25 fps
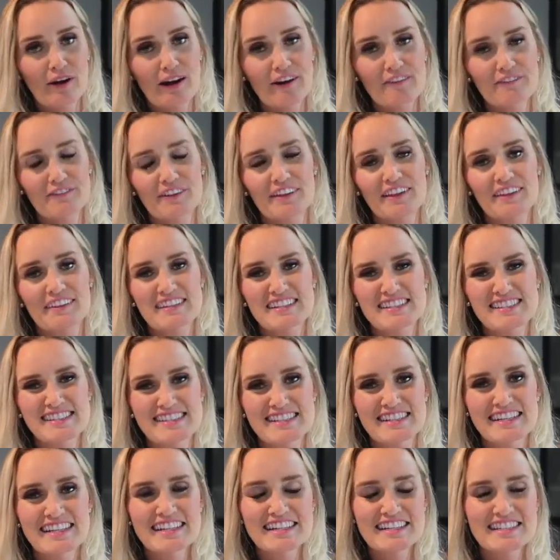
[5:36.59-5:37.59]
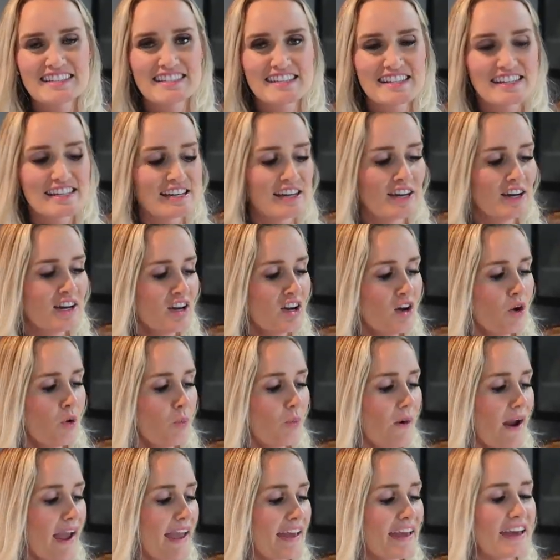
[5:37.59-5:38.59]
I feel like this is an easy
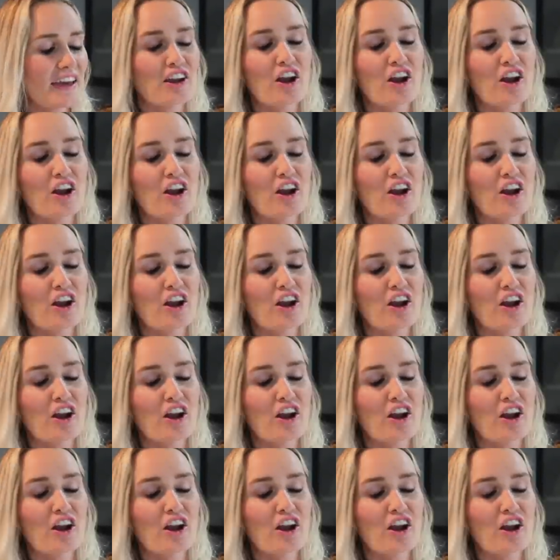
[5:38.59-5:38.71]
way.